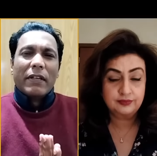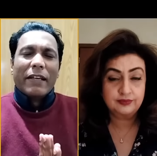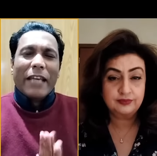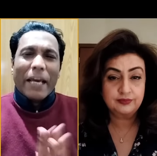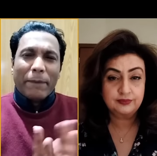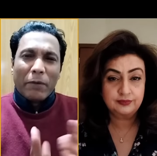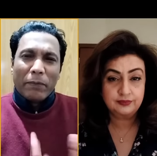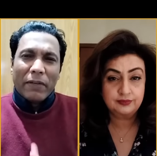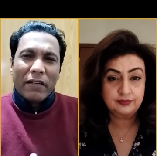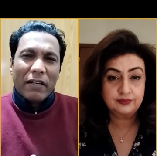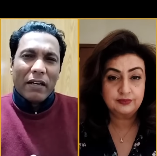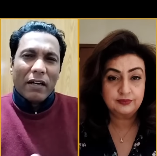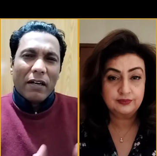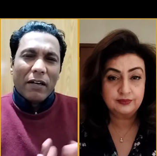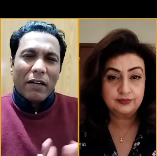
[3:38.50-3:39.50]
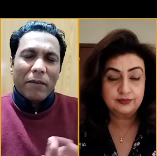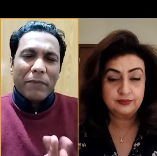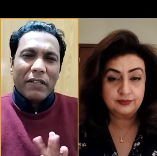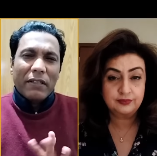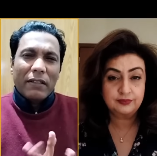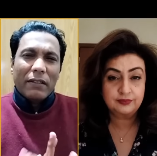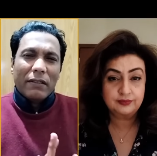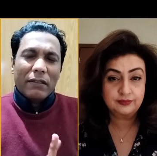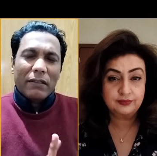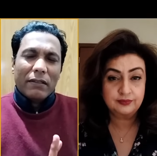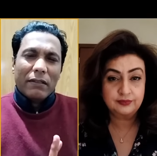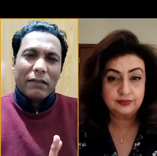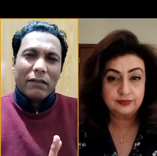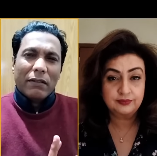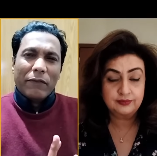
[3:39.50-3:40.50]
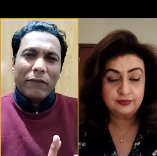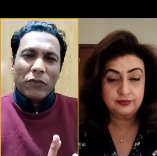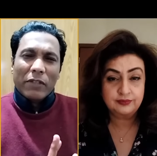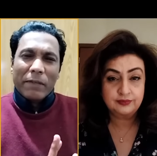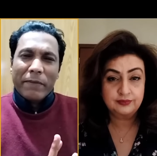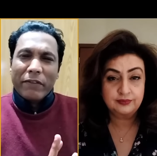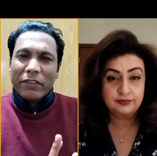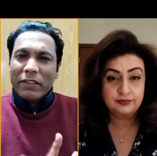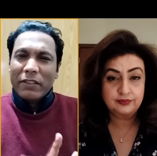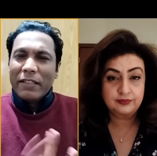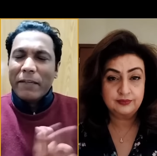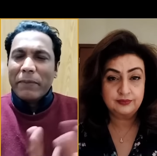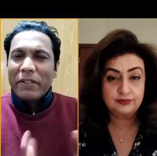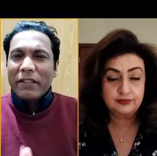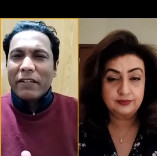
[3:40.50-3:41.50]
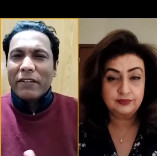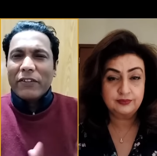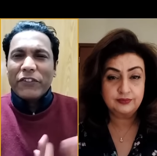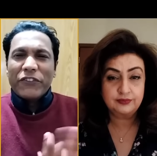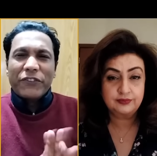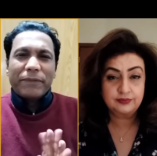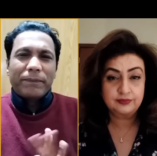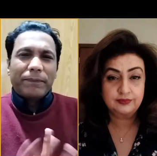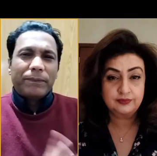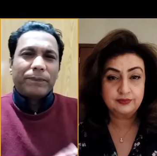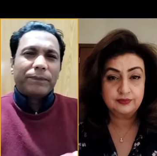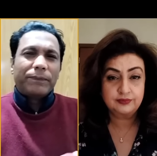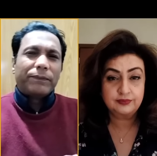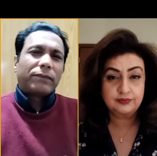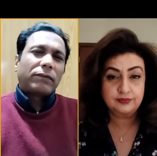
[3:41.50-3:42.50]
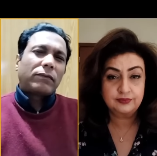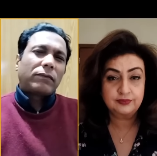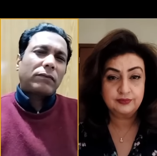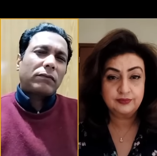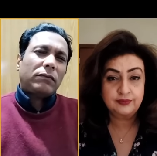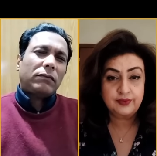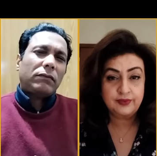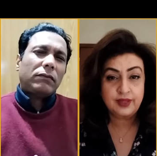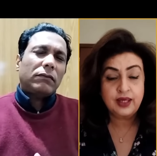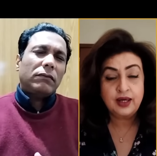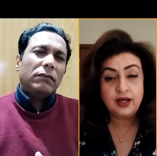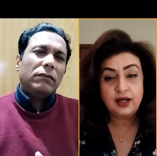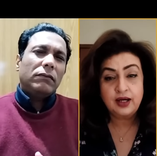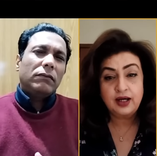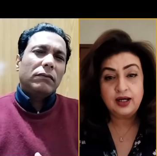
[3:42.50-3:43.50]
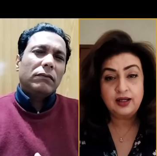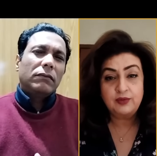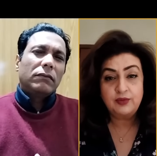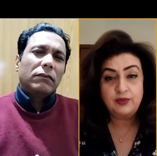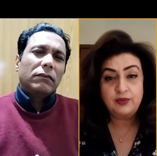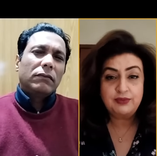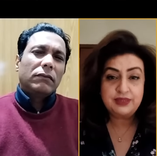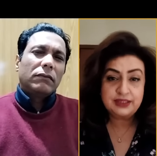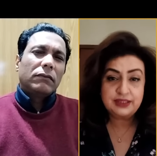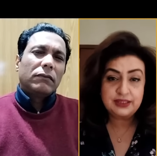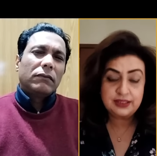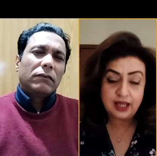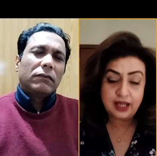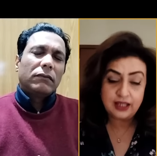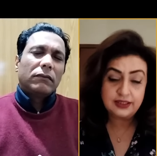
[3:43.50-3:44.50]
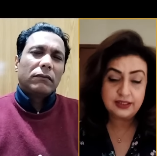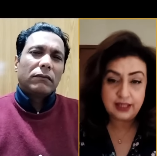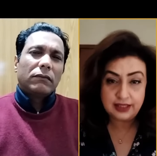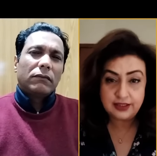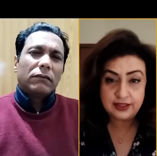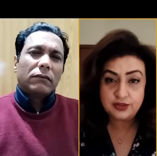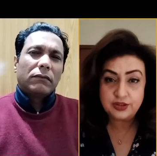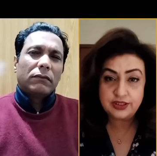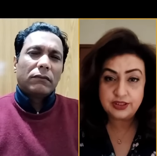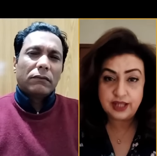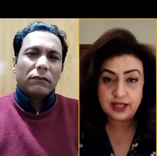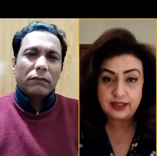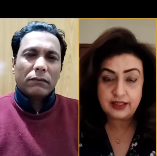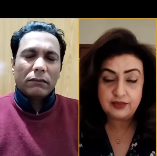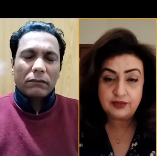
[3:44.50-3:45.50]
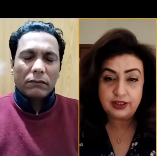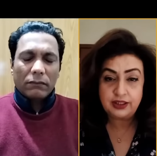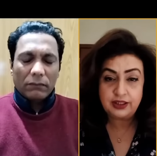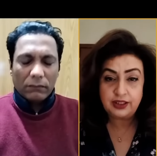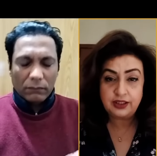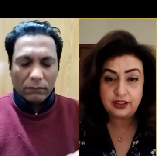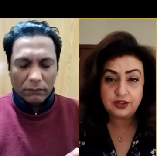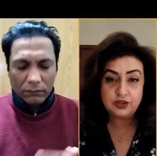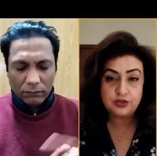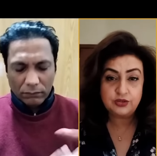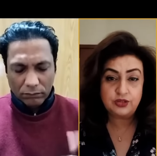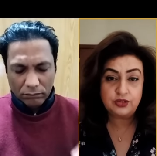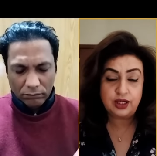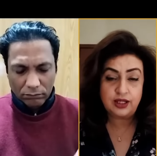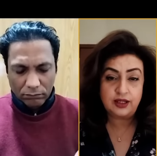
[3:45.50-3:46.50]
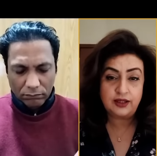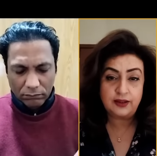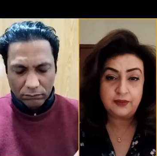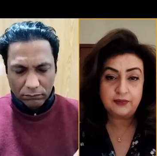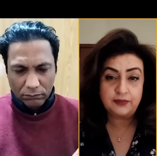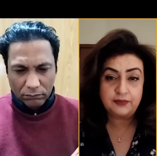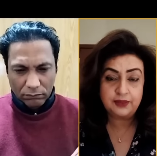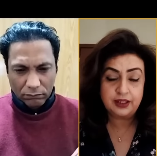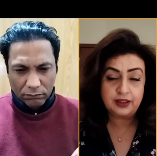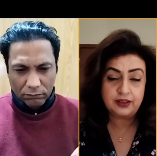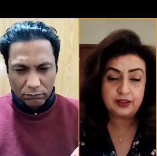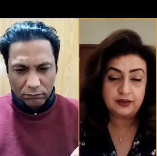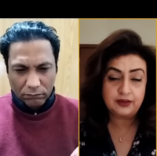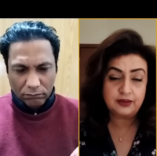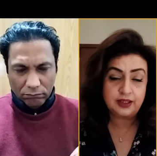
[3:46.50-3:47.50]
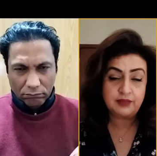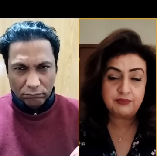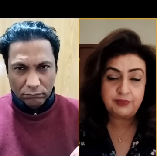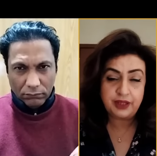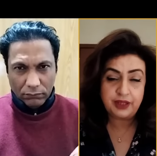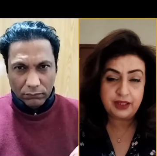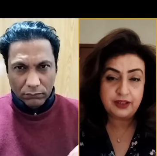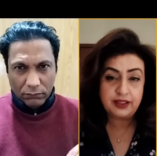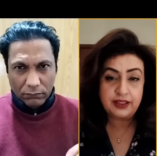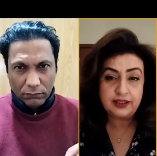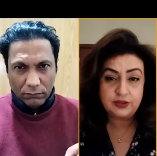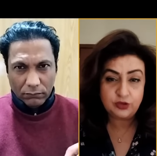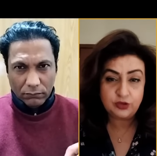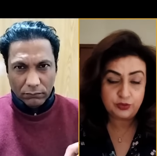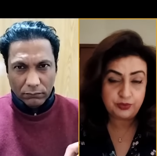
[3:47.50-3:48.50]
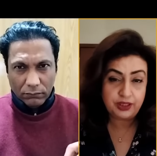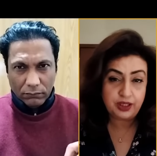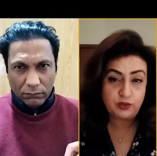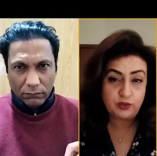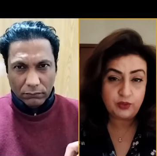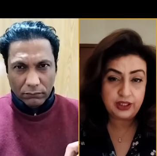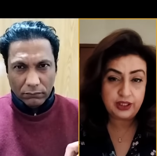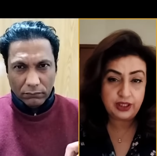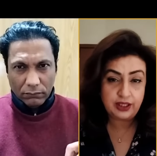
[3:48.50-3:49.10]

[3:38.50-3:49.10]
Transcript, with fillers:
Speaker 1: capable army uh, if you compare with the neighboring countries.
Speaker 2: Uh, well, Mr. Sajid, as you said, that we need to um, uh, compare Ethiopia with